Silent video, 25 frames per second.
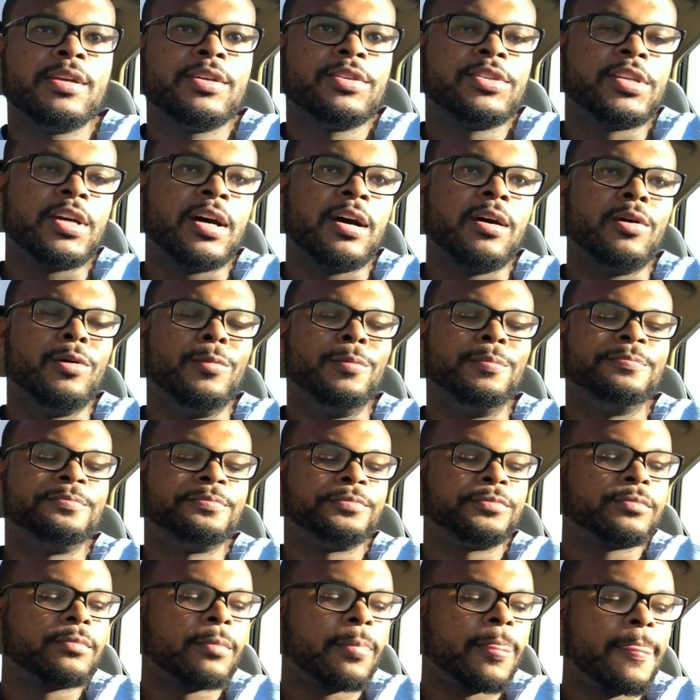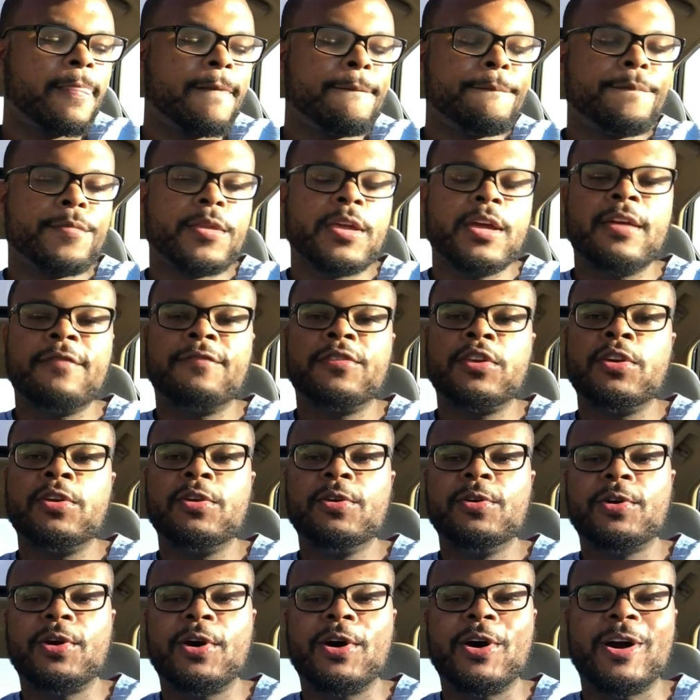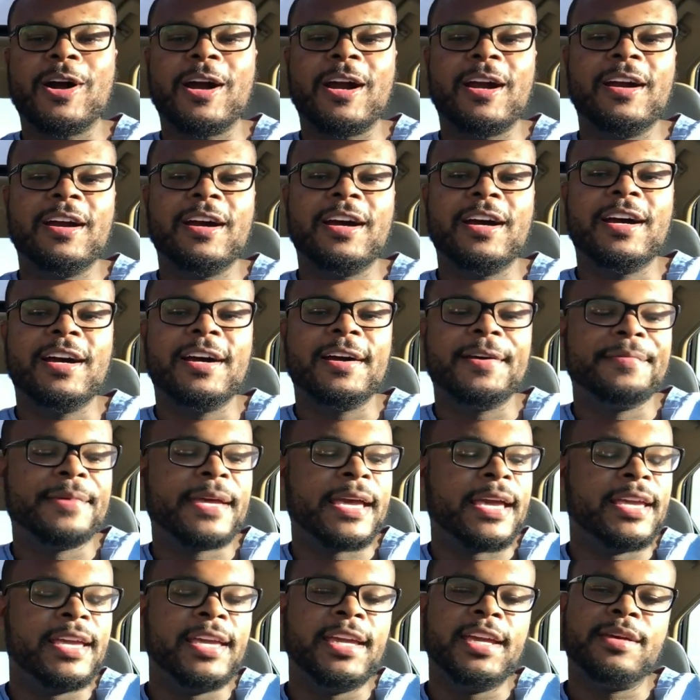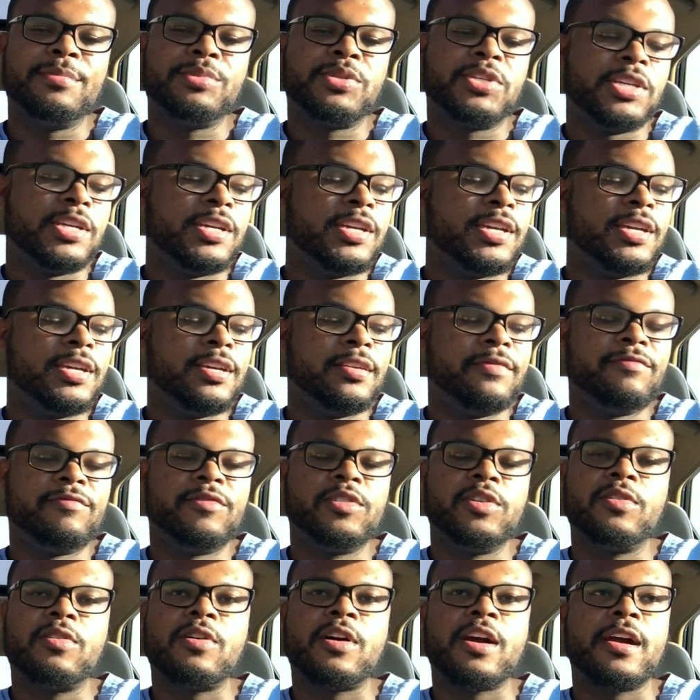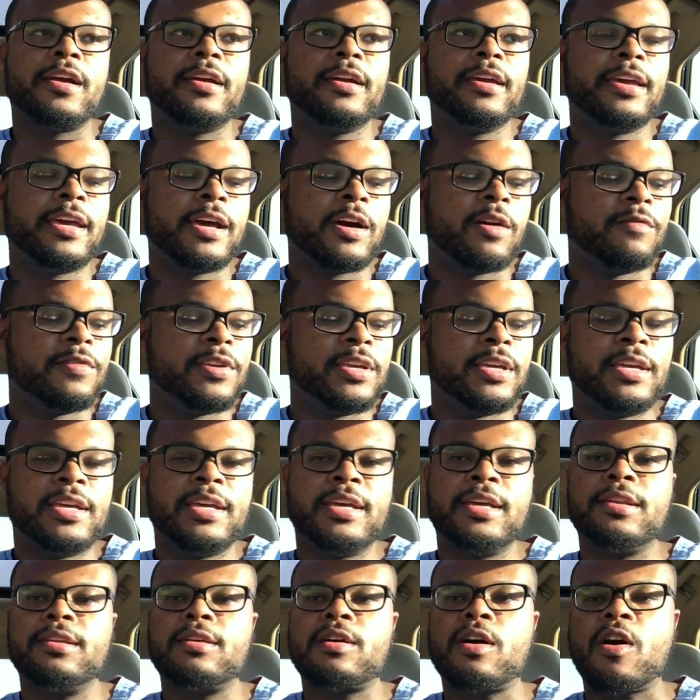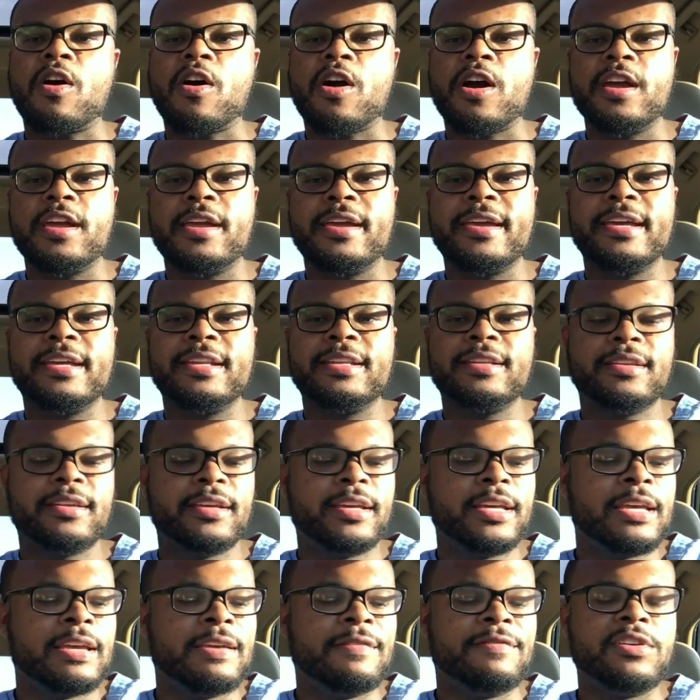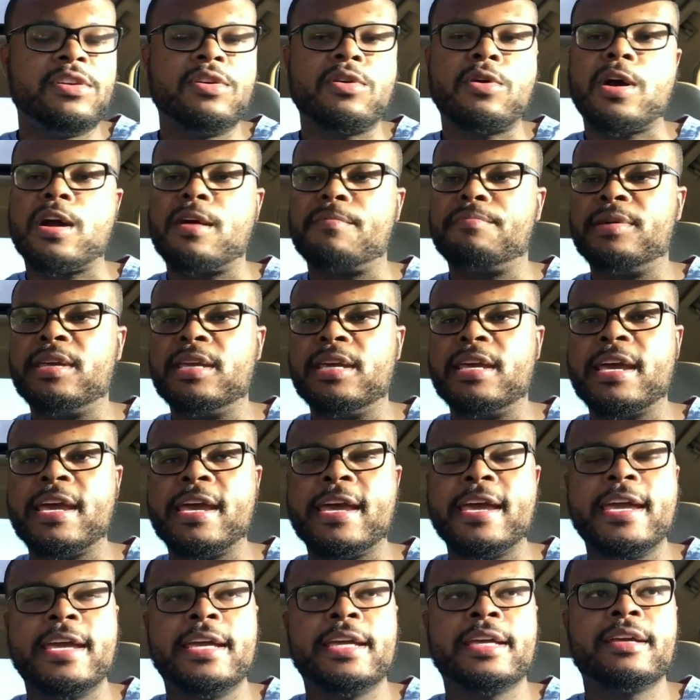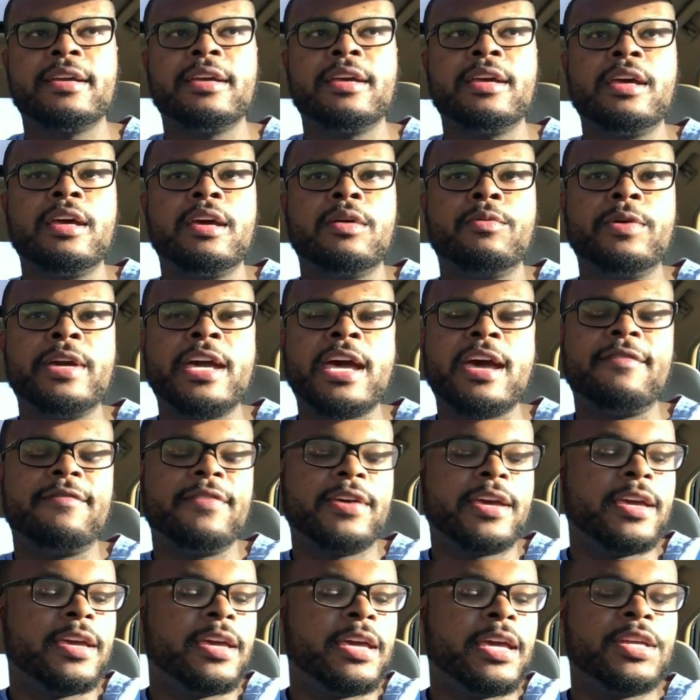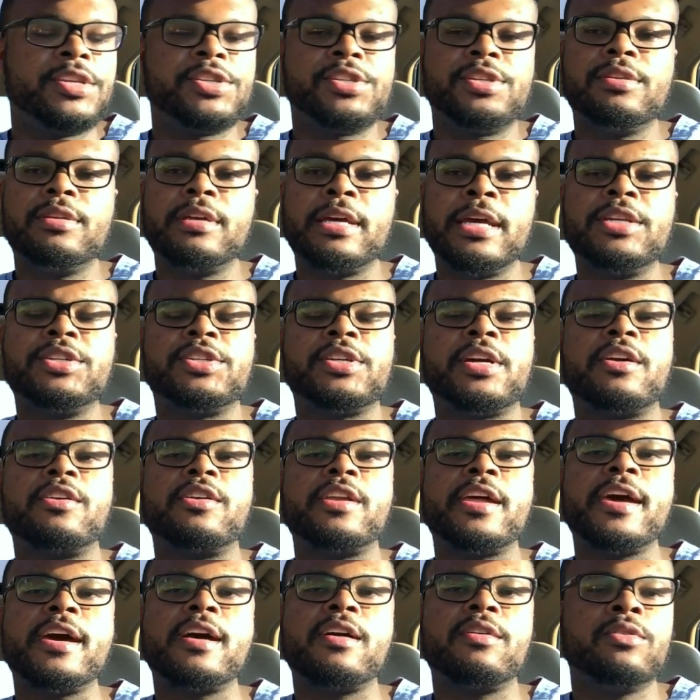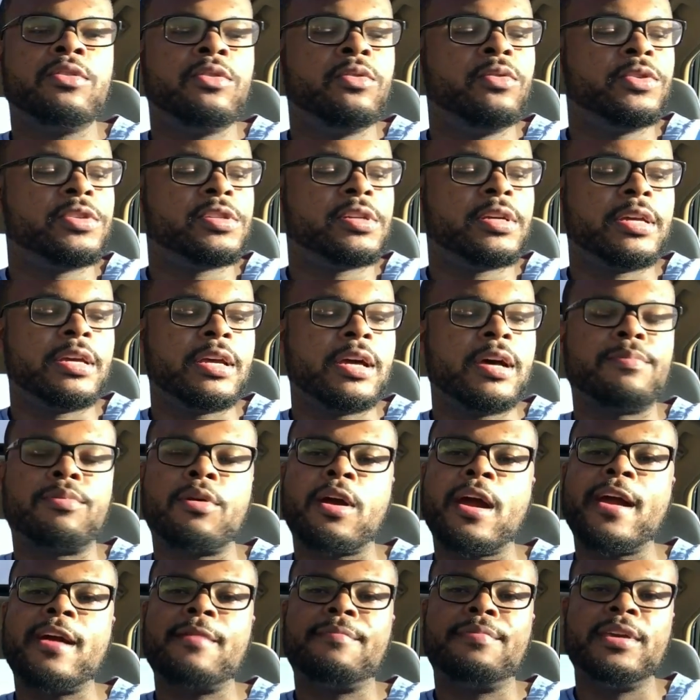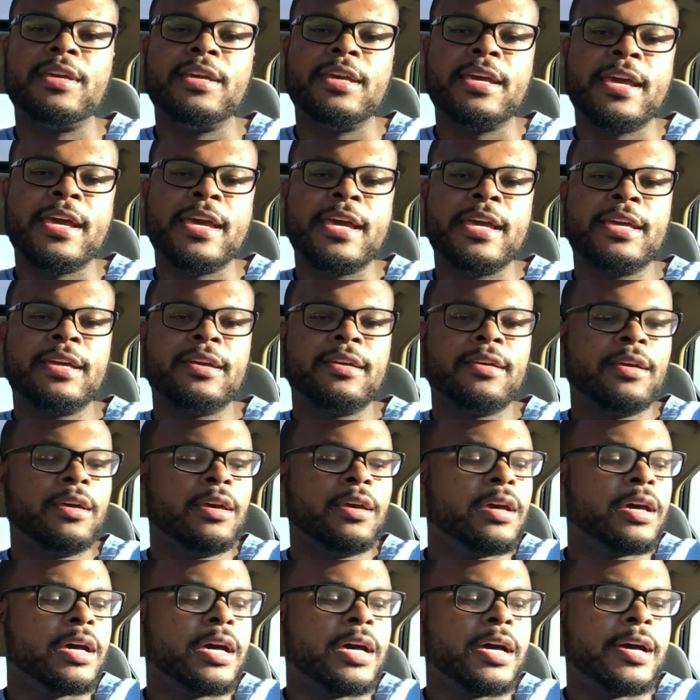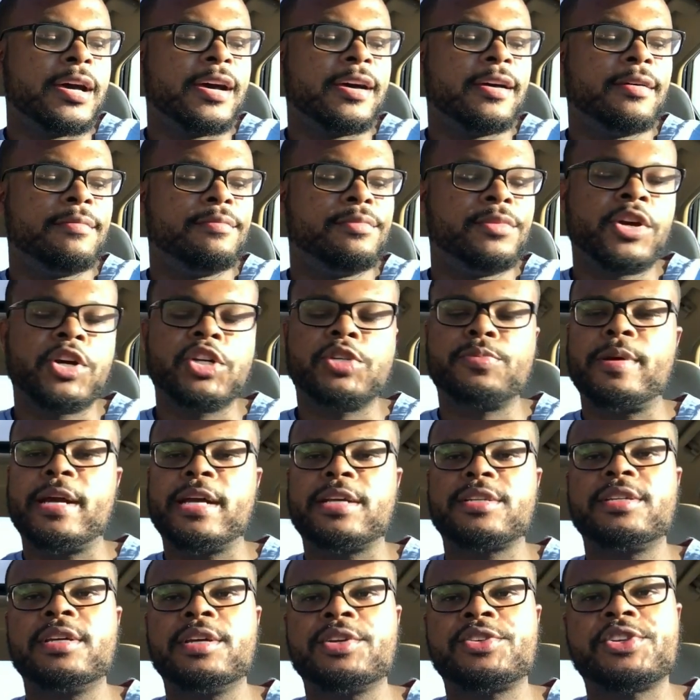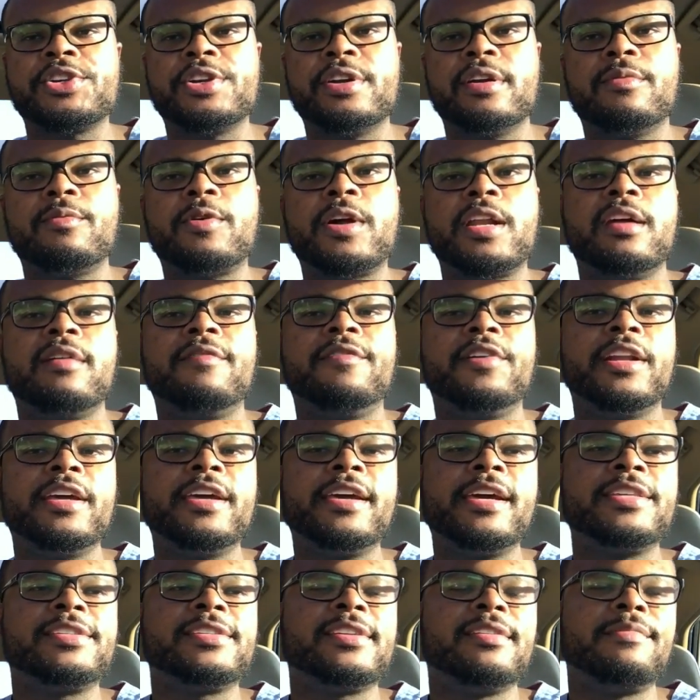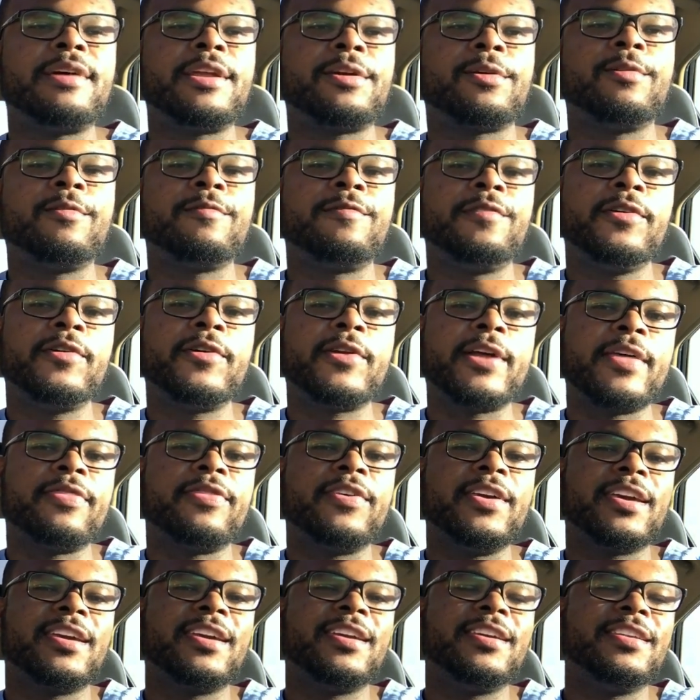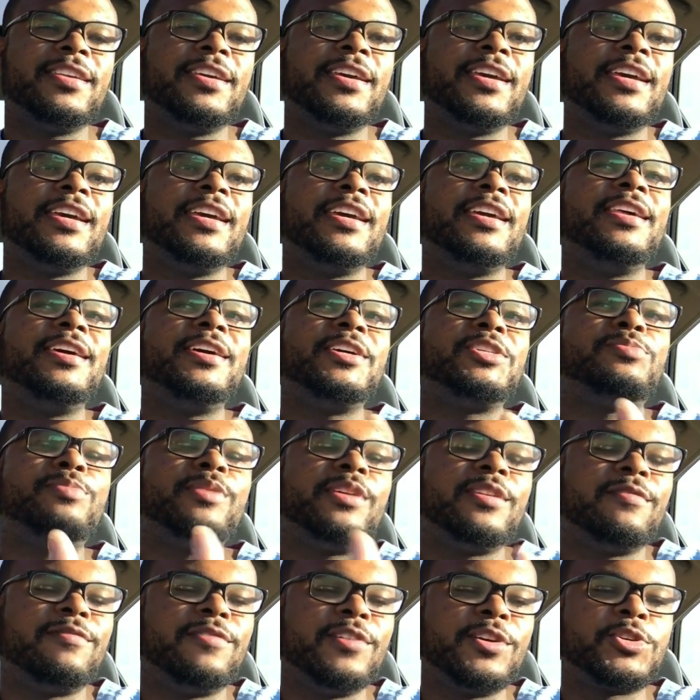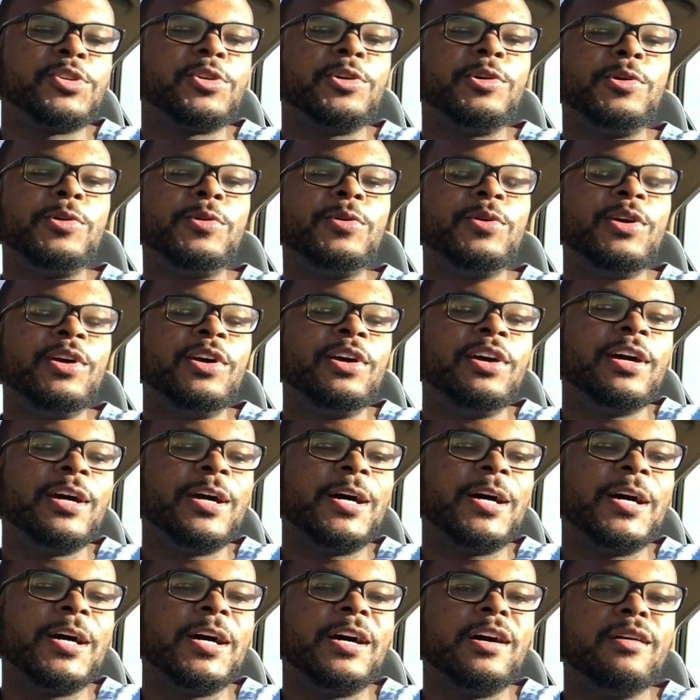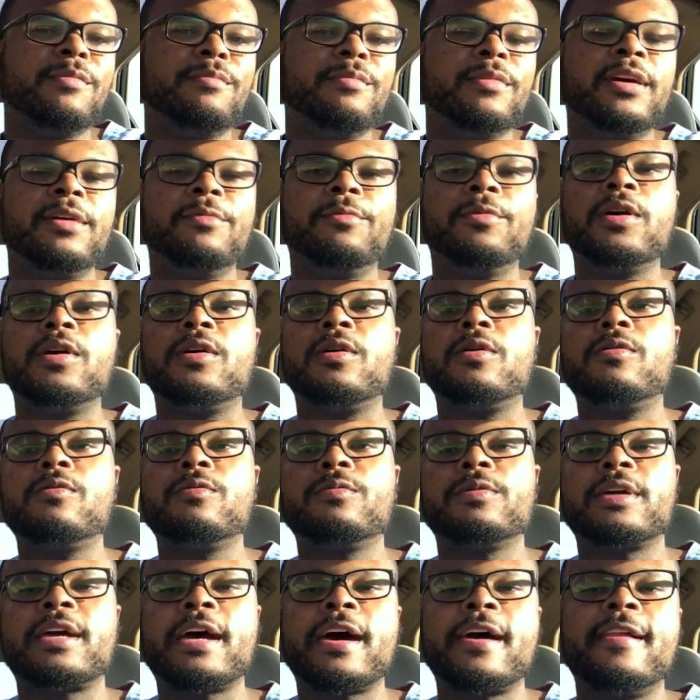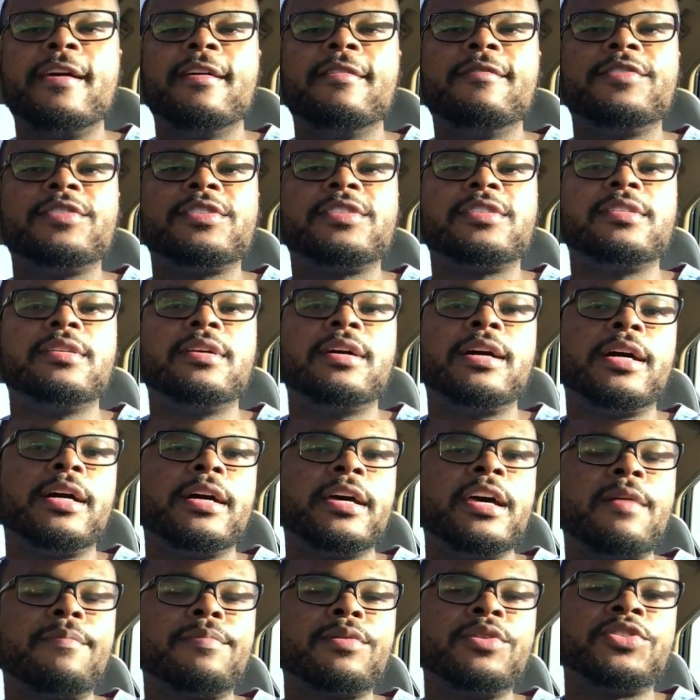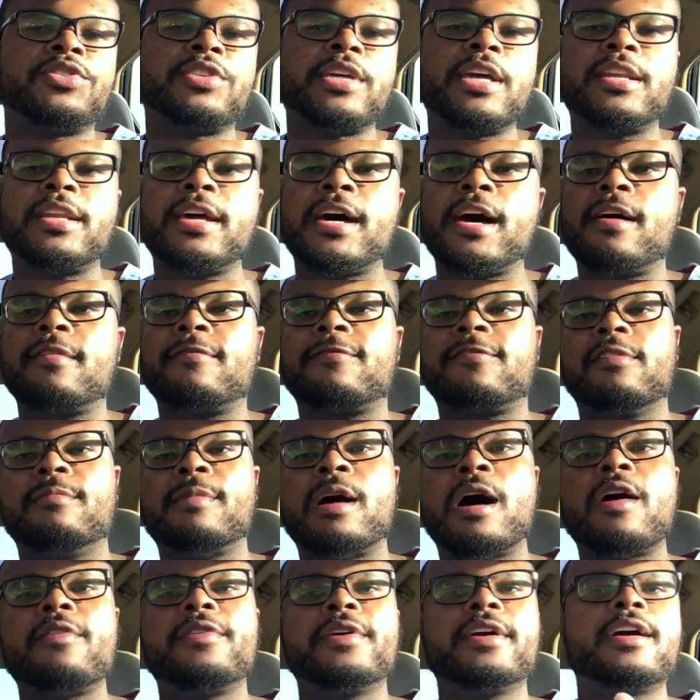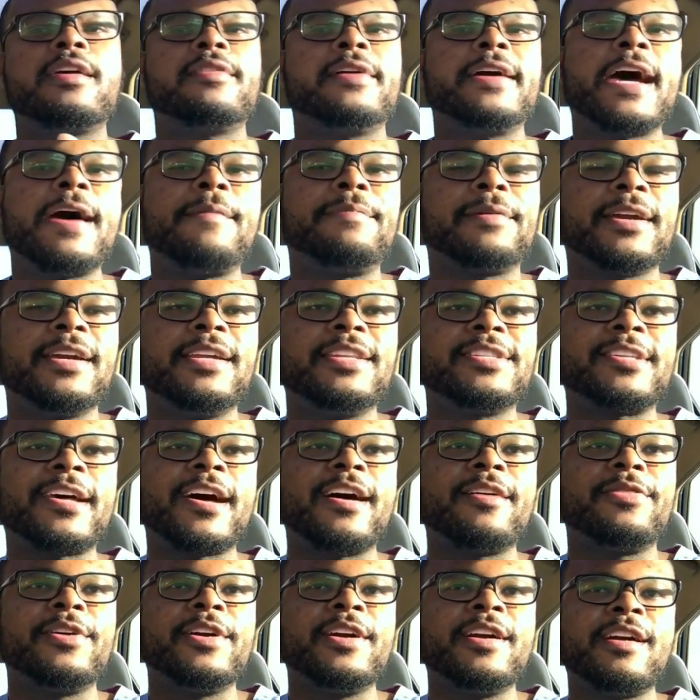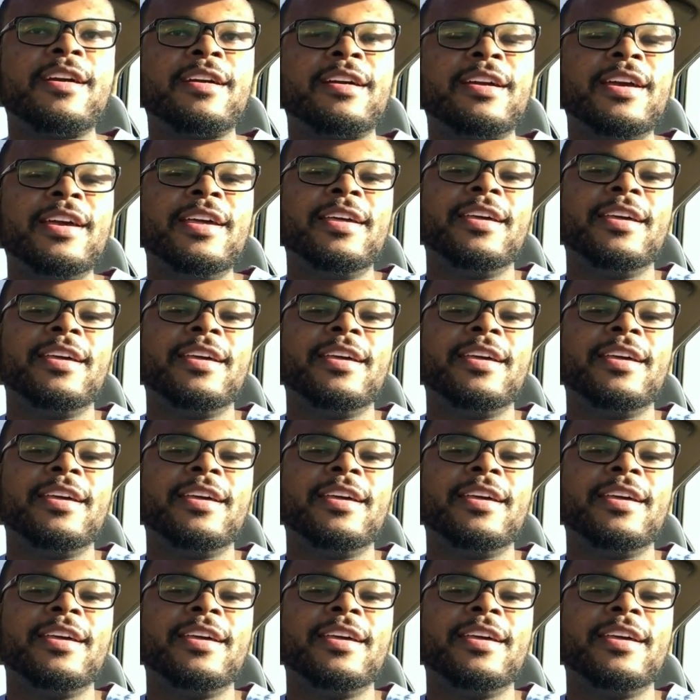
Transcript: So, if you are um, an E M T, if you are L V N, R N, if you are a P A. We have an intern now who was a, a prior P A, um, nurse practitioner, whatever it is in the medical field. I think it, it is beneficial. Um, it will kind of uh, help you stand out from all the other applicants out there.